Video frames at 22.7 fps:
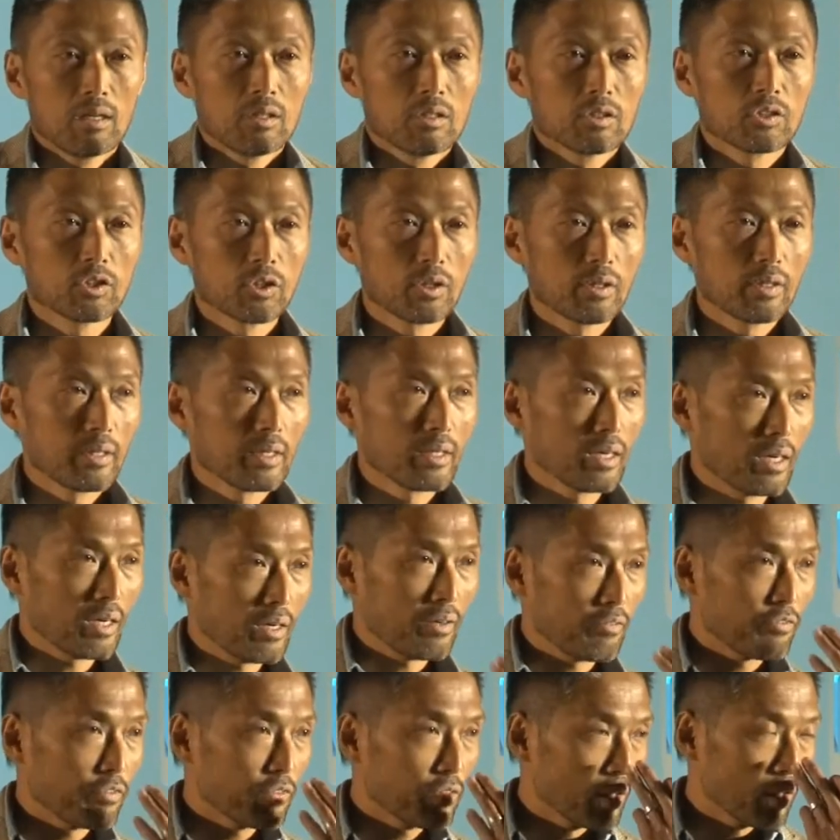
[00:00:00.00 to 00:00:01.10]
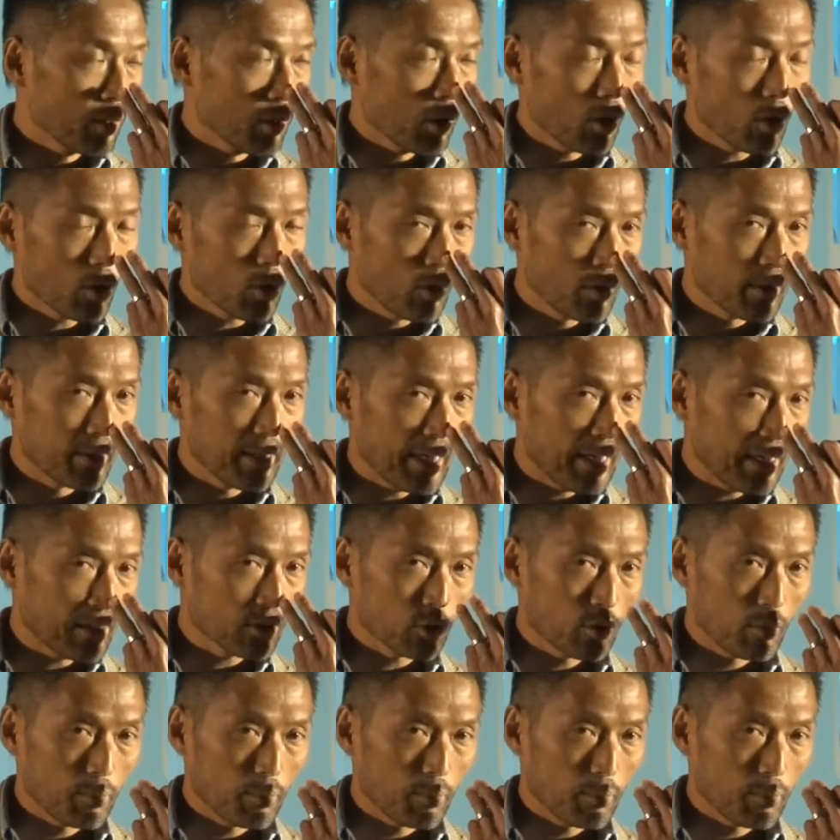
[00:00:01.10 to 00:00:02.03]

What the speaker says: Sure enough, the local and national